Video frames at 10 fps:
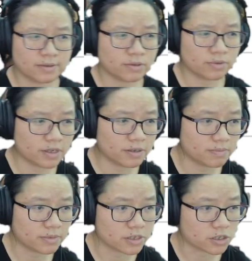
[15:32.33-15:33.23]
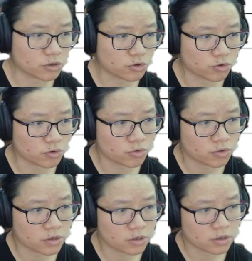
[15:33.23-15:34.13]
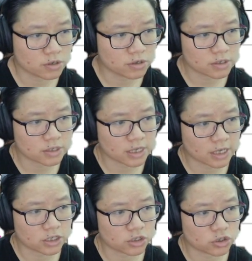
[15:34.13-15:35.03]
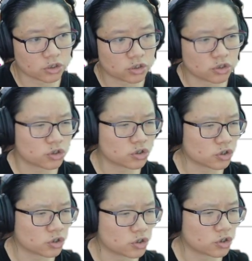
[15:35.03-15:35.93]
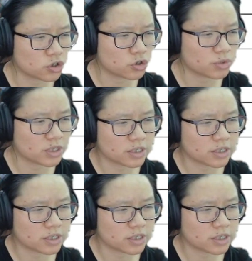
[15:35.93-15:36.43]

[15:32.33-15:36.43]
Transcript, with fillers: Okay, this is due to stationary.